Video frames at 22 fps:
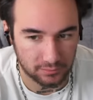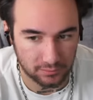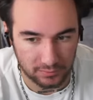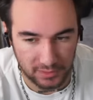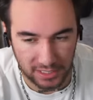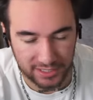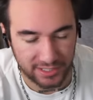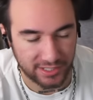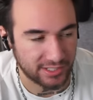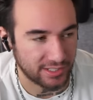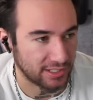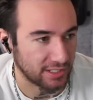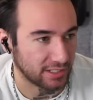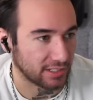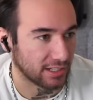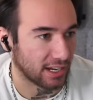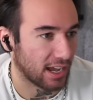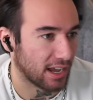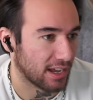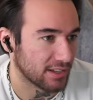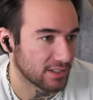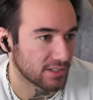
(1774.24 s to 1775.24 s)
It's C,
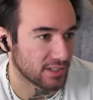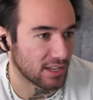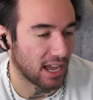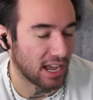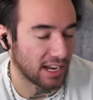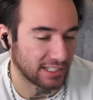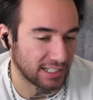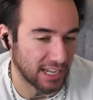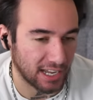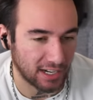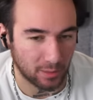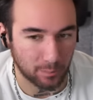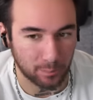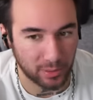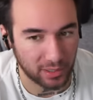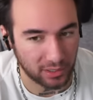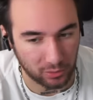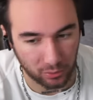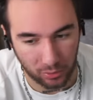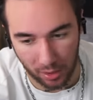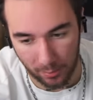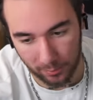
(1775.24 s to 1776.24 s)
guys. I gotta
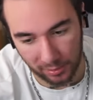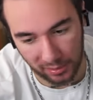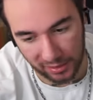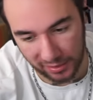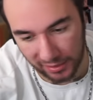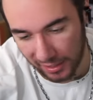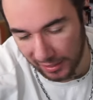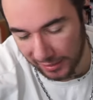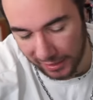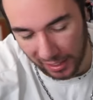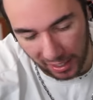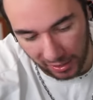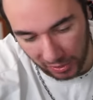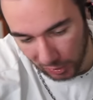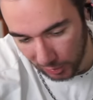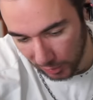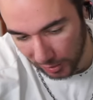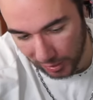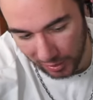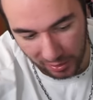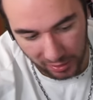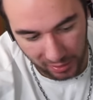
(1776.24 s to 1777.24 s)
pick rumbling. I gotta.
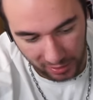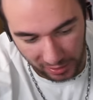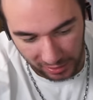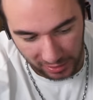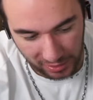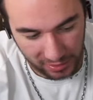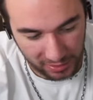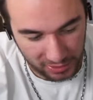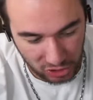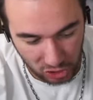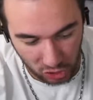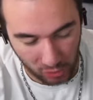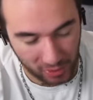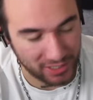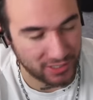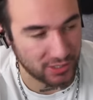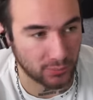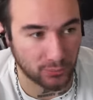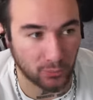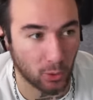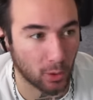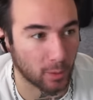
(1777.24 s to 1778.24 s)
It
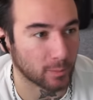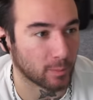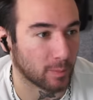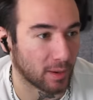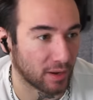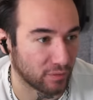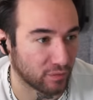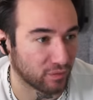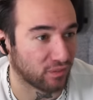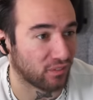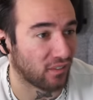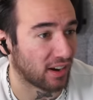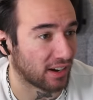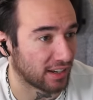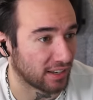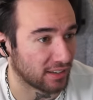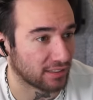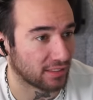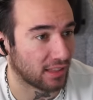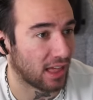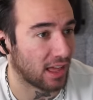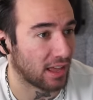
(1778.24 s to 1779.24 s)
transformed my
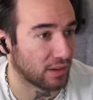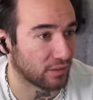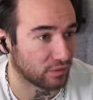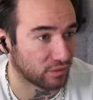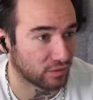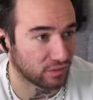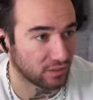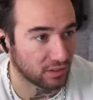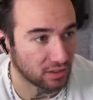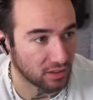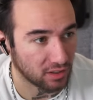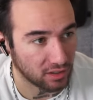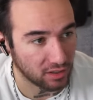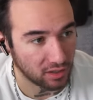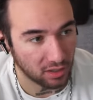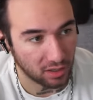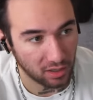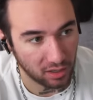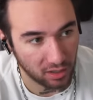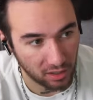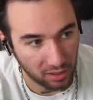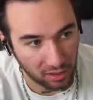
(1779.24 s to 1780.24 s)
fucking life.
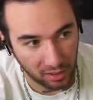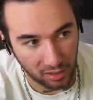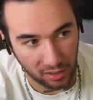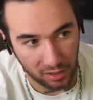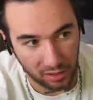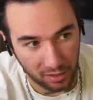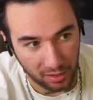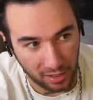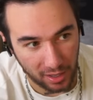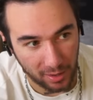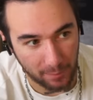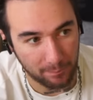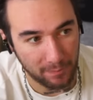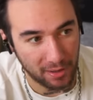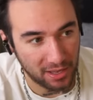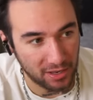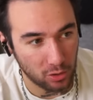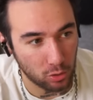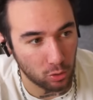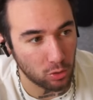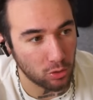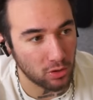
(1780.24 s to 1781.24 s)

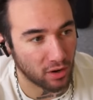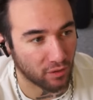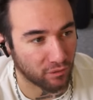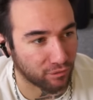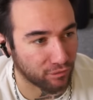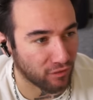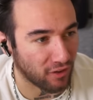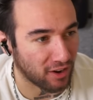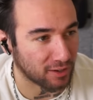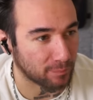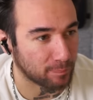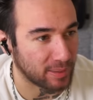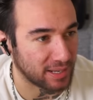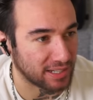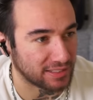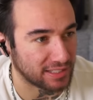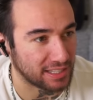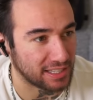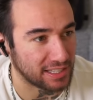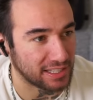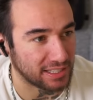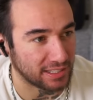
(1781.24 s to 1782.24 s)
Who the fuck picked
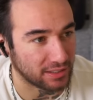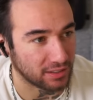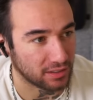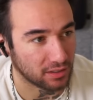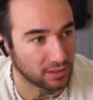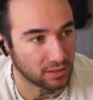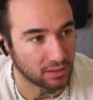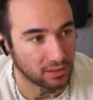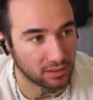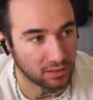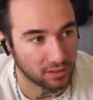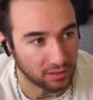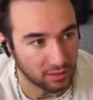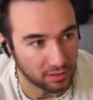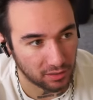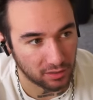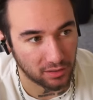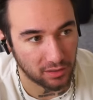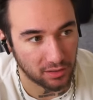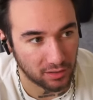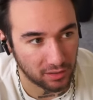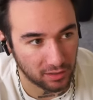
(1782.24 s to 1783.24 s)
E?
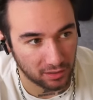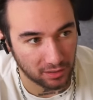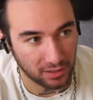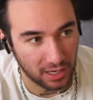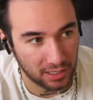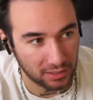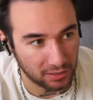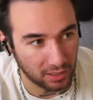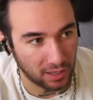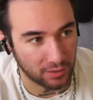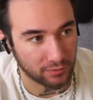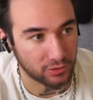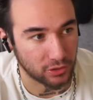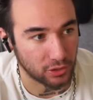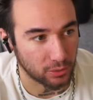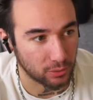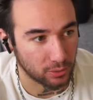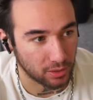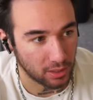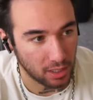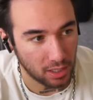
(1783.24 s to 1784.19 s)
I love you.